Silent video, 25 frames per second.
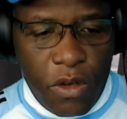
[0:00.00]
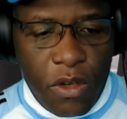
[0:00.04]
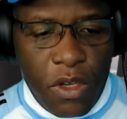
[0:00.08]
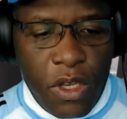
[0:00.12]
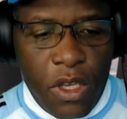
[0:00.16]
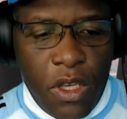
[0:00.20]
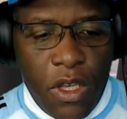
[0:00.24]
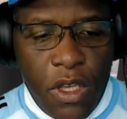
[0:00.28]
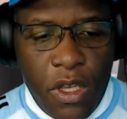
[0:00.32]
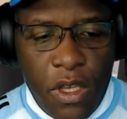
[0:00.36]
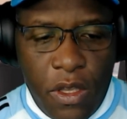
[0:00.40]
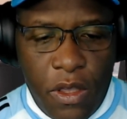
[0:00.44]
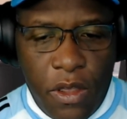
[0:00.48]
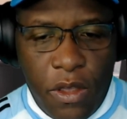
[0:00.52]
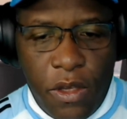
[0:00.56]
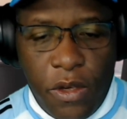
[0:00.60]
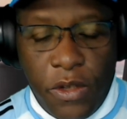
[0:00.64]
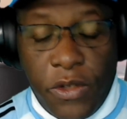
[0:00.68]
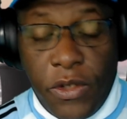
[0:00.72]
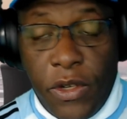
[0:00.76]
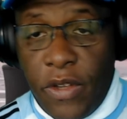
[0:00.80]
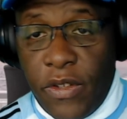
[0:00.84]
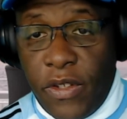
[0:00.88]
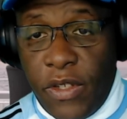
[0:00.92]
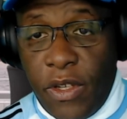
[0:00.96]
So
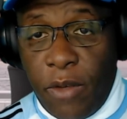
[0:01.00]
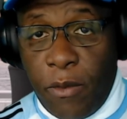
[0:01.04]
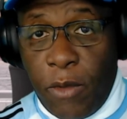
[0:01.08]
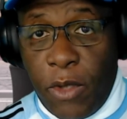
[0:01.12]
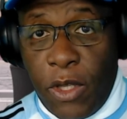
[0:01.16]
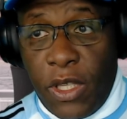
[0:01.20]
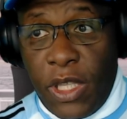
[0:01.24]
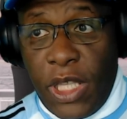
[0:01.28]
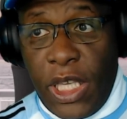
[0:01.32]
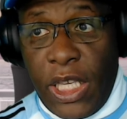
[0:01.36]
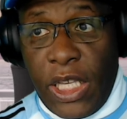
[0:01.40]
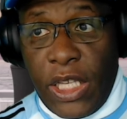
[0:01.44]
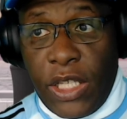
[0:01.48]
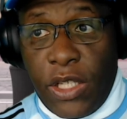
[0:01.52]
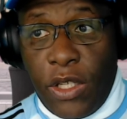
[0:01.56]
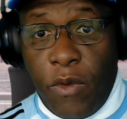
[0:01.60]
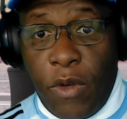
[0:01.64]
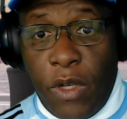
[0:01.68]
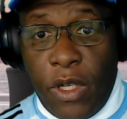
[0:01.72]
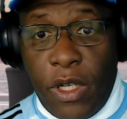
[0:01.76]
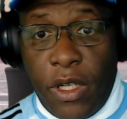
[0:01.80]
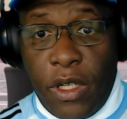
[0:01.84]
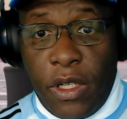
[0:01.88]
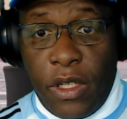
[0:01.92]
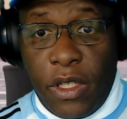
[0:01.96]
those are some of the
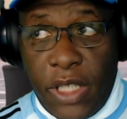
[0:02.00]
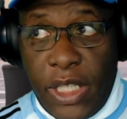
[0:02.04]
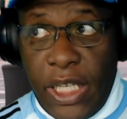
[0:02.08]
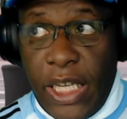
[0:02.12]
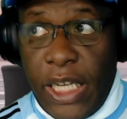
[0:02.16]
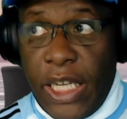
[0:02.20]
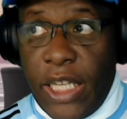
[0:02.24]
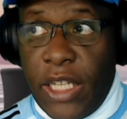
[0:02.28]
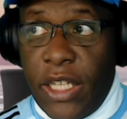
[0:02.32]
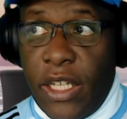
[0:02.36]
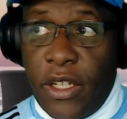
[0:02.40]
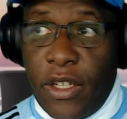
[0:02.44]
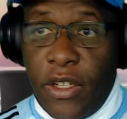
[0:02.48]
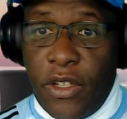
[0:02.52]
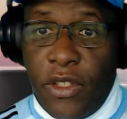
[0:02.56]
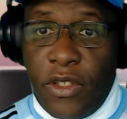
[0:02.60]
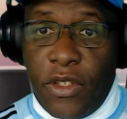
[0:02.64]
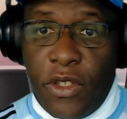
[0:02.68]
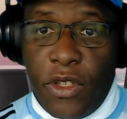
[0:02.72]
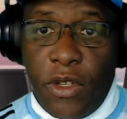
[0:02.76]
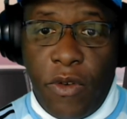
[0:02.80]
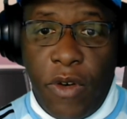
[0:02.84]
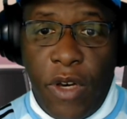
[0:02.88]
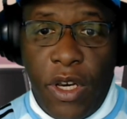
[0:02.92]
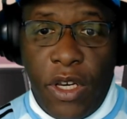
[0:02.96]
things you want to take into
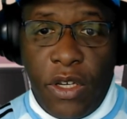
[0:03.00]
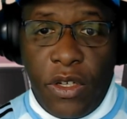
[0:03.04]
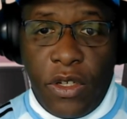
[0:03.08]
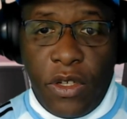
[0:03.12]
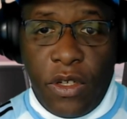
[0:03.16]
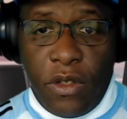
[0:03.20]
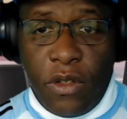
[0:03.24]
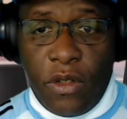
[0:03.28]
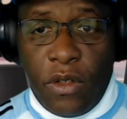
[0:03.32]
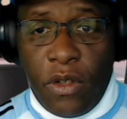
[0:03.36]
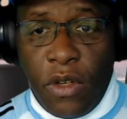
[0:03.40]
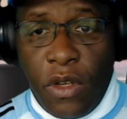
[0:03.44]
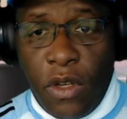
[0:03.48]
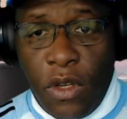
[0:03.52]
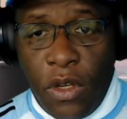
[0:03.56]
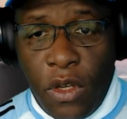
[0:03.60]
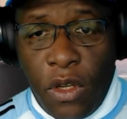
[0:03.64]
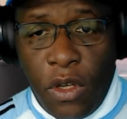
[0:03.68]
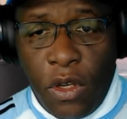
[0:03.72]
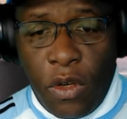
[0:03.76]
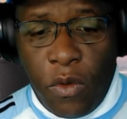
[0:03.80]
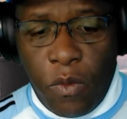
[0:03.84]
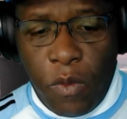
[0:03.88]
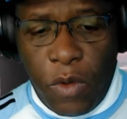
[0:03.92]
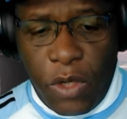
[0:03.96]
consideration
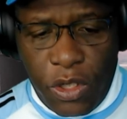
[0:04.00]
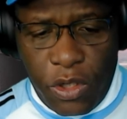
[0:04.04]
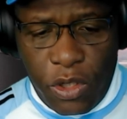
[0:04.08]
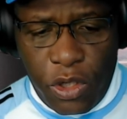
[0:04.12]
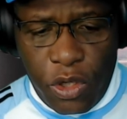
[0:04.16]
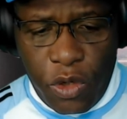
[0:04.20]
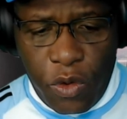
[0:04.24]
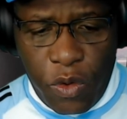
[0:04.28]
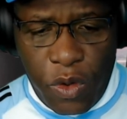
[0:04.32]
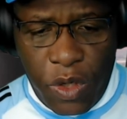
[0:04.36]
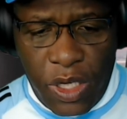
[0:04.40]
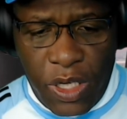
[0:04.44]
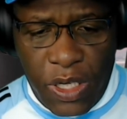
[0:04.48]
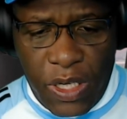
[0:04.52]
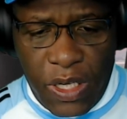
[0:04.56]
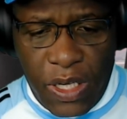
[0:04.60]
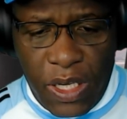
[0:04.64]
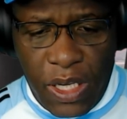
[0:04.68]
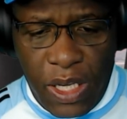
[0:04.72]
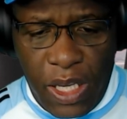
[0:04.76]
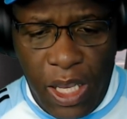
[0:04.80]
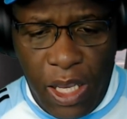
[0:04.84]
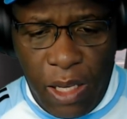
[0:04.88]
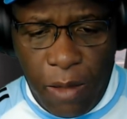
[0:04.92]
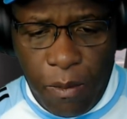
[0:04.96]
when you're
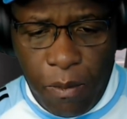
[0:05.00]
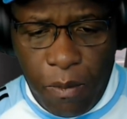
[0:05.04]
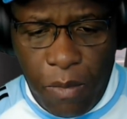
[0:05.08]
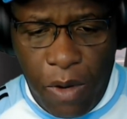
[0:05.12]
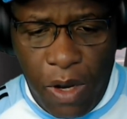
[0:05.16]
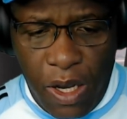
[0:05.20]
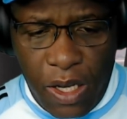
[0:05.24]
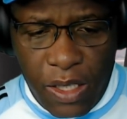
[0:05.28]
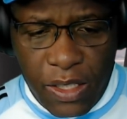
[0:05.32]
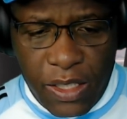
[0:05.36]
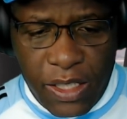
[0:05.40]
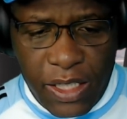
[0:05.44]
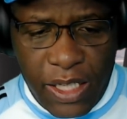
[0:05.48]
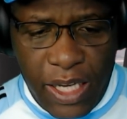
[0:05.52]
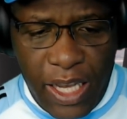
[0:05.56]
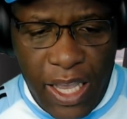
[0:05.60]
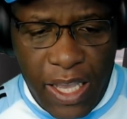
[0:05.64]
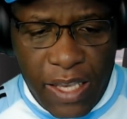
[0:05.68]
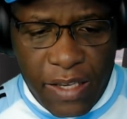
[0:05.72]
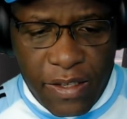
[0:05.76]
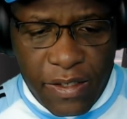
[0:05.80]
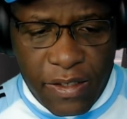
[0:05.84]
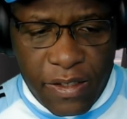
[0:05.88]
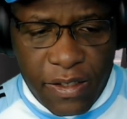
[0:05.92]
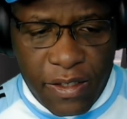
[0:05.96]
doing a
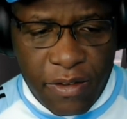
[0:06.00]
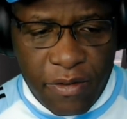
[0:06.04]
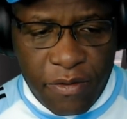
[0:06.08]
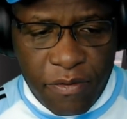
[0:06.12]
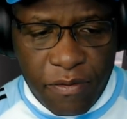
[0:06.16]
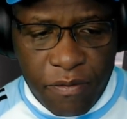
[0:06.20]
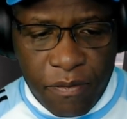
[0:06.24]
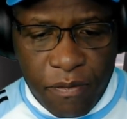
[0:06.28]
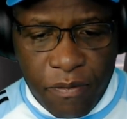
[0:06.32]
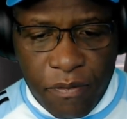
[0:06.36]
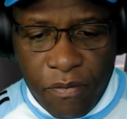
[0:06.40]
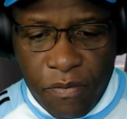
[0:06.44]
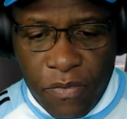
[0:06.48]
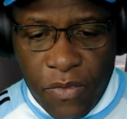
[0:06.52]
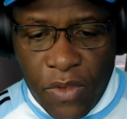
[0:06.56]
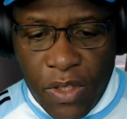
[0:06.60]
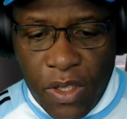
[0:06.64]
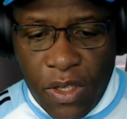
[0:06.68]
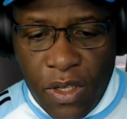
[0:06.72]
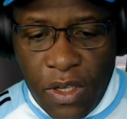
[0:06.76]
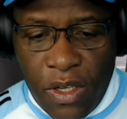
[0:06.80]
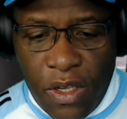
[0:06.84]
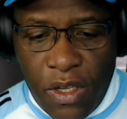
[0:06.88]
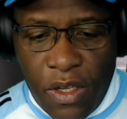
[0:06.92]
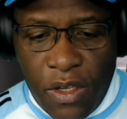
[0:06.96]
podcast.
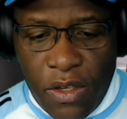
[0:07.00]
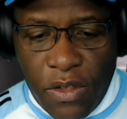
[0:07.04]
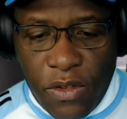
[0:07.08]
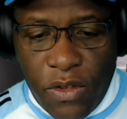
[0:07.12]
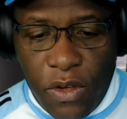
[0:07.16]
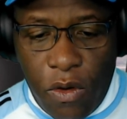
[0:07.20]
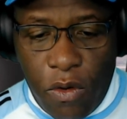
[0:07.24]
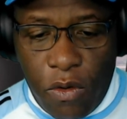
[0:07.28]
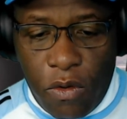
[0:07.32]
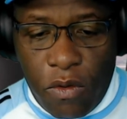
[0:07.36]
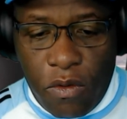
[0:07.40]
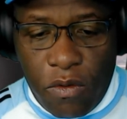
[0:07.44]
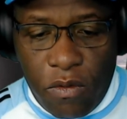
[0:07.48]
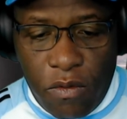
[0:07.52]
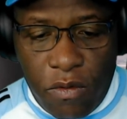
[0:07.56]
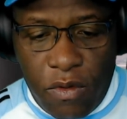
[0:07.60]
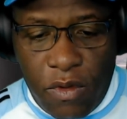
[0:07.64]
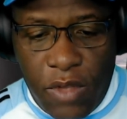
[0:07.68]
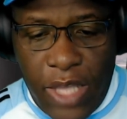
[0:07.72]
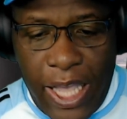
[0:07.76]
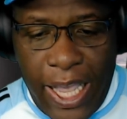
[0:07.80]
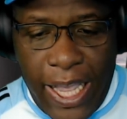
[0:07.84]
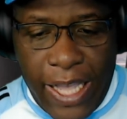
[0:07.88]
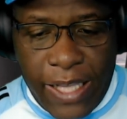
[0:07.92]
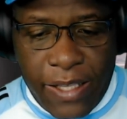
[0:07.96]

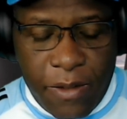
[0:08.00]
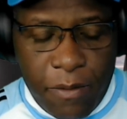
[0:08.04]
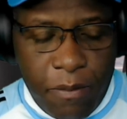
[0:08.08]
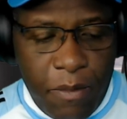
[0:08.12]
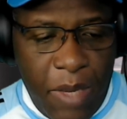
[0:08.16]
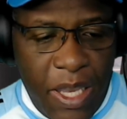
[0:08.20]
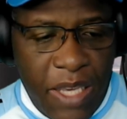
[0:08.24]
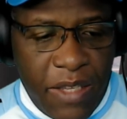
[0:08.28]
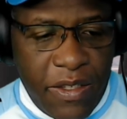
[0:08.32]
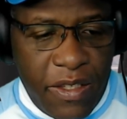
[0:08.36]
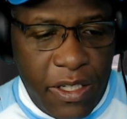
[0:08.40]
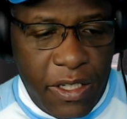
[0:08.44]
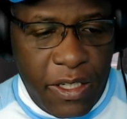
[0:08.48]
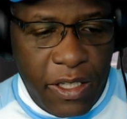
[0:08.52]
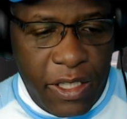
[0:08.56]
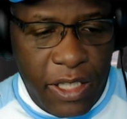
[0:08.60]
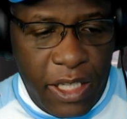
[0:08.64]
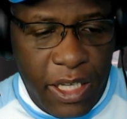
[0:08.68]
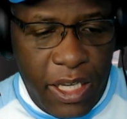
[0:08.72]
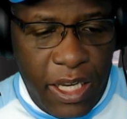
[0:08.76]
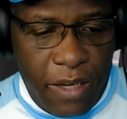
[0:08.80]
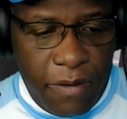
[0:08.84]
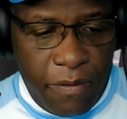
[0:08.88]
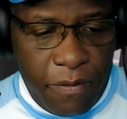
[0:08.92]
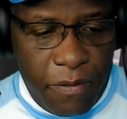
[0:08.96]
So that's
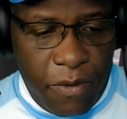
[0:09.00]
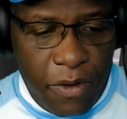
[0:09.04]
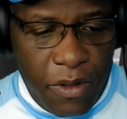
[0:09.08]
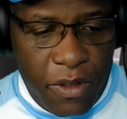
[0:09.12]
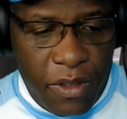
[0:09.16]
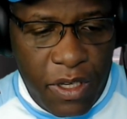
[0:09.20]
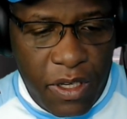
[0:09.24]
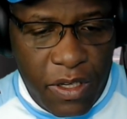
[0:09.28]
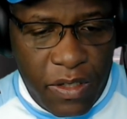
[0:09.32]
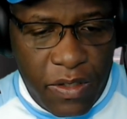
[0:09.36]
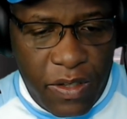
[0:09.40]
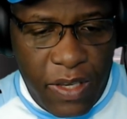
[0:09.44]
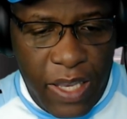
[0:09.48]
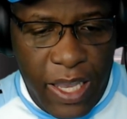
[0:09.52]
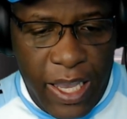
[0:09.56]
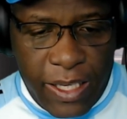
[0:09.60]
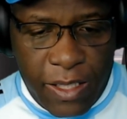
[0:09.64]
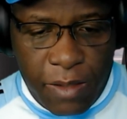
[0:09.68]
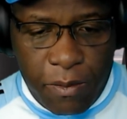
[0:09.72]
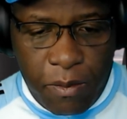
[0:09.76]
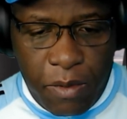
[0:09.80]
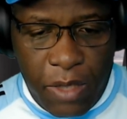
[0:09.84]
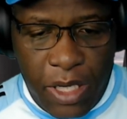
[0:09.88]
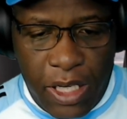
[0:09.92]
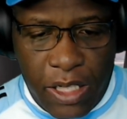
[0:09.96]
basically it for this
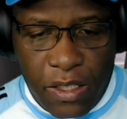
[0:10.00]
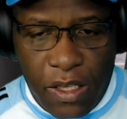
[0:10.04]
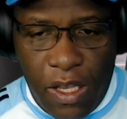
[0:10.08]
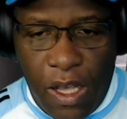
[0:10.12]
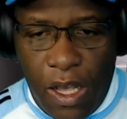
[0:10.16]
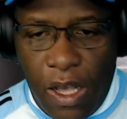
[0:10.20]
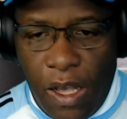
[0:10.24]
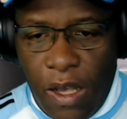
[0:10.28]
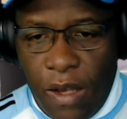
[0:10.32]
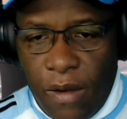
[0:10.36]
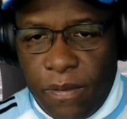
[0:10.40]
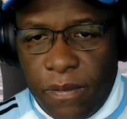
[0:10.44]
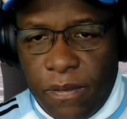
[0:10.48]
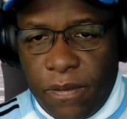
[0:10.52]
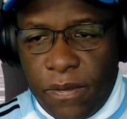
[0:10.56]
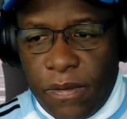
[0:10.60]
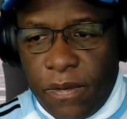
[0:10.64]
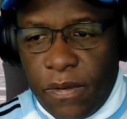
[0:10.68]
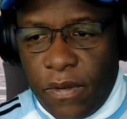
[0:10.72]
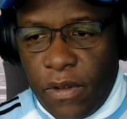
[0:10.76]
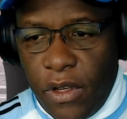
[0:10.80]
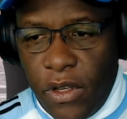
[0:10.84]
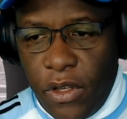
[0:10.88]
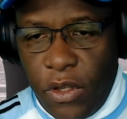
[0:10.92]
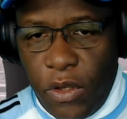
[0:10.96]
aspect
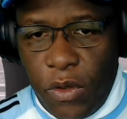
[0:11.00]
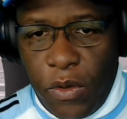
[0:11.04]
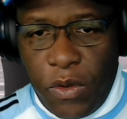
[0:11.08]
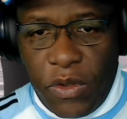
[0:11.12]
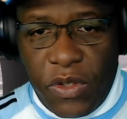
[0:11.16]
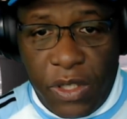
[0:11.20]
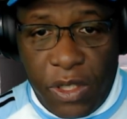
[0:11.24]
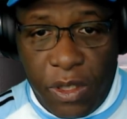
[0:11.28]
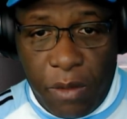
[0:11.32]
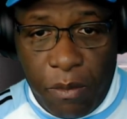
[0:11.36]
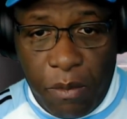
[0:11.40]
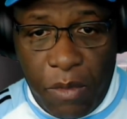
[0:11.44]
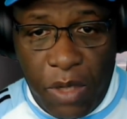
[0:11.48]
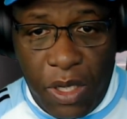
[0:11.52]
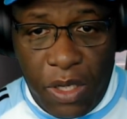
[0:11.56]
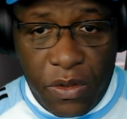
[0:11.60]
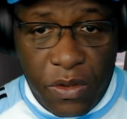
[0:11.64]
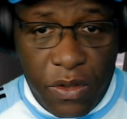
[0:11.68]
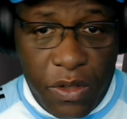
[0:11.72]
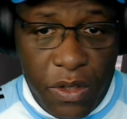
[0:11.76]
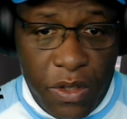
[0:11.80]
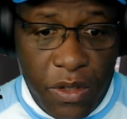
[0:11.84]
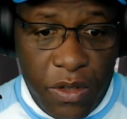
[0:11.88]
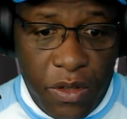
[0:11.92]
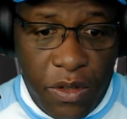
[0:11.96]
of using the
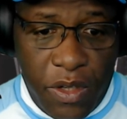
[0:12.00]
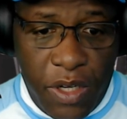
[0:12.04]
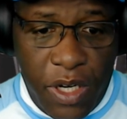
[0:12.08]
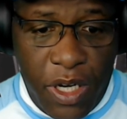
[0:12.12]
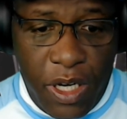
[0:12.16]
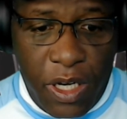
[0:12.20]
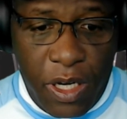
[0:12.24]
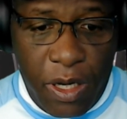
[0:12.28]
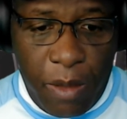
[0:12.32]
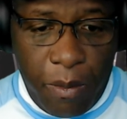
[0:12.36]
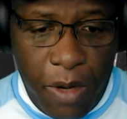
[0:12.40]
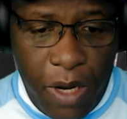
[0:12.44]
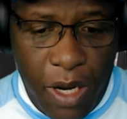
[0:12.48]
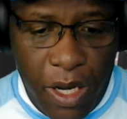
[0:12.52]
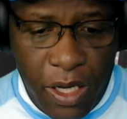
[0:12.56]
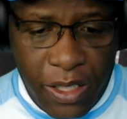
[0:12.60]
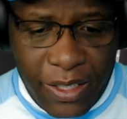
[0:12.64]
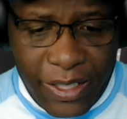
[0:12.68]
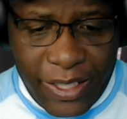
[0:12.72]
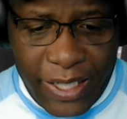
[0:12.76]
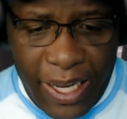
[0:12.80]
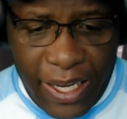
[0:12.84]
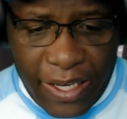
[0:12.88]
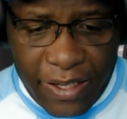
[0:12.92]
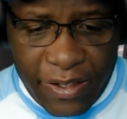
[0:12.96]
mixer in a
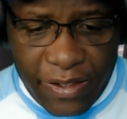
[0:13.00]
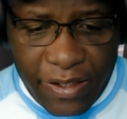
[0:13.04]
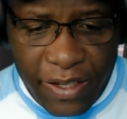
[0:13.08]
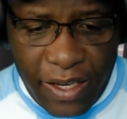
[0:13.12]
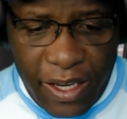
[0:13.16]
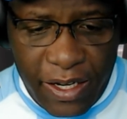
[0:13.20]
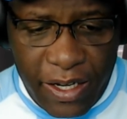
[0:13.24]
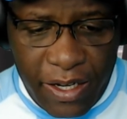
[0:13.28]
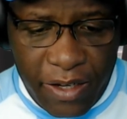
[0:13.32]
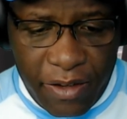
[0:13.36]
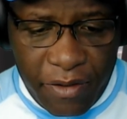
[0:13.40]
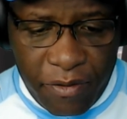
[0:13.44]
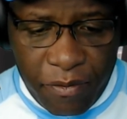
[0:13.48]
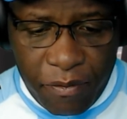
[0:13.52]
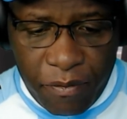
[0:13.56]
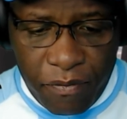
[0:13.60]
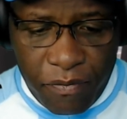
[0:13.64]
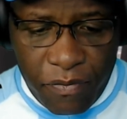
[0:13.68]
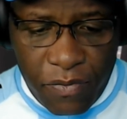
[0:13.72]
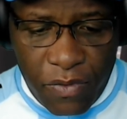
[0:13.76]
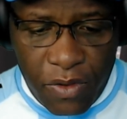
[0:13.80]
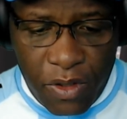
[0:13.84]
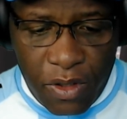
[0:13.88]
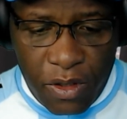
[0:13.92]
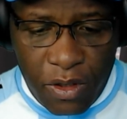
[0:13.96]
podcast
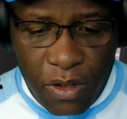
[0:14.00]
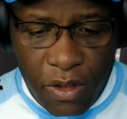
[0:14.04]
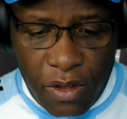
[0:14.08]
setting.